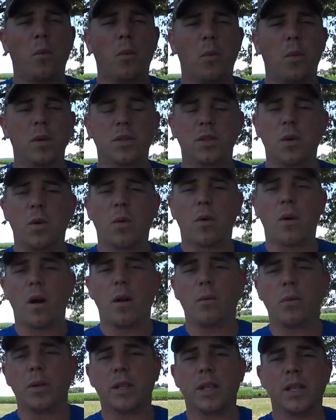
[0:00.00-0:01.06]
what's going
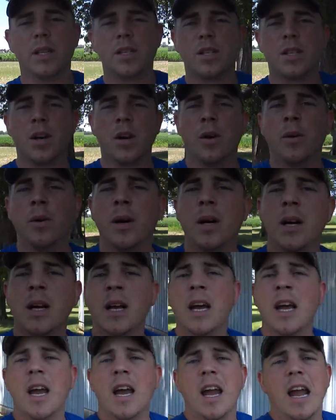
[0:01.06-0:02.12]
on with it. So
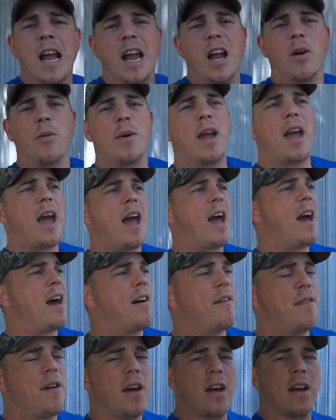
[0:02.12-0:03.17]
here we
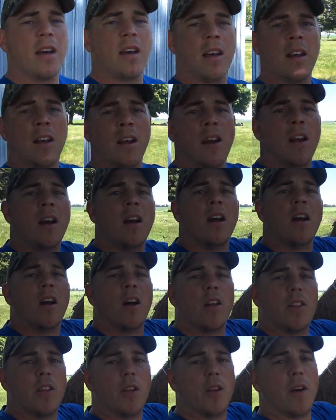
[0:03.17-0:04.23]
have
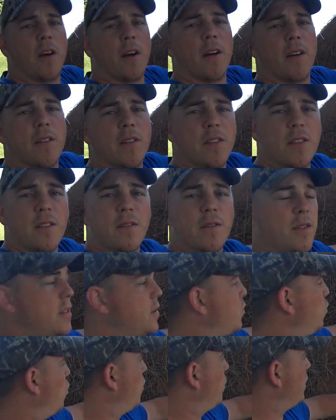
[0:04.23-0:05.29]
the
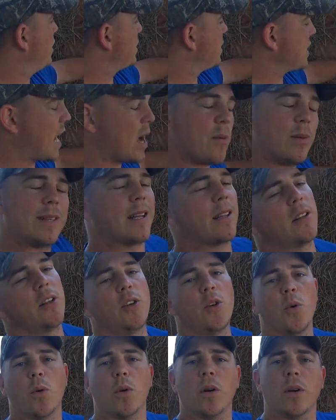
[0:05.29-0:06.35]
side without the
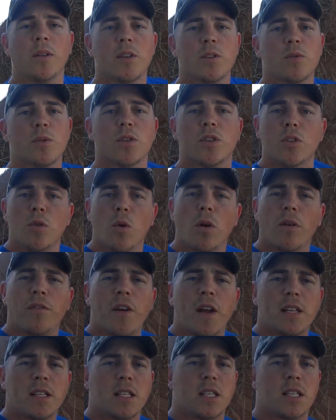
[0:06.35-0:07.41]
door. This was the north
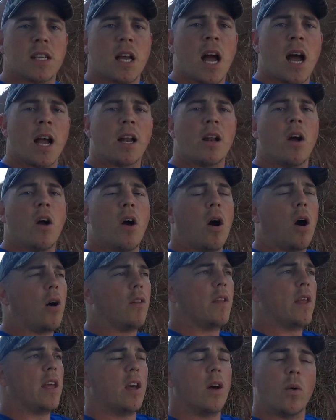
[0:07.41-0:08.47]
facing side. On
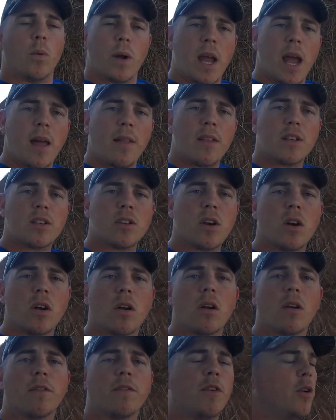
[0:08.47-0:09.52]
the hill we had this on
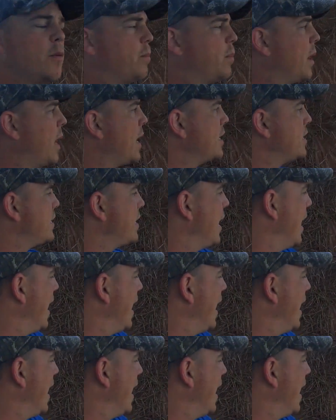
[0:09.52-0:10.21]
our food plots.